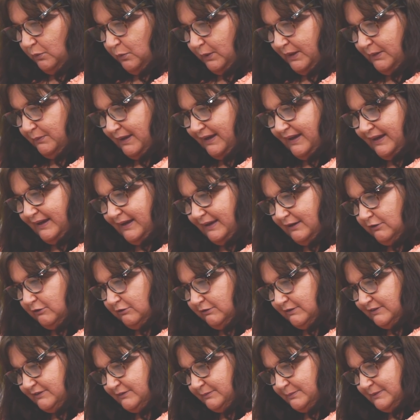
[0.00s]
we were here
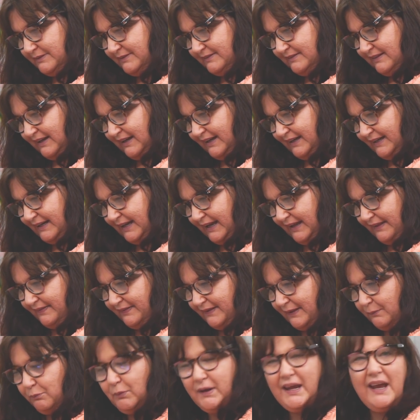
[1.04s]
Christmas Day
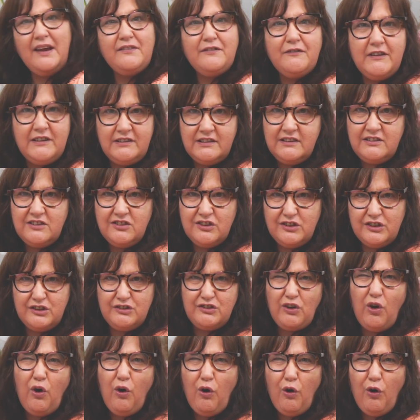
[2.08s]
and then we had
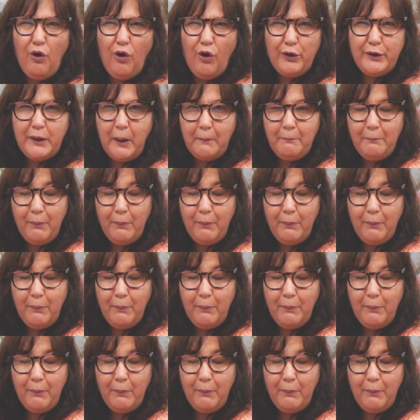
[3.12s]
visitors on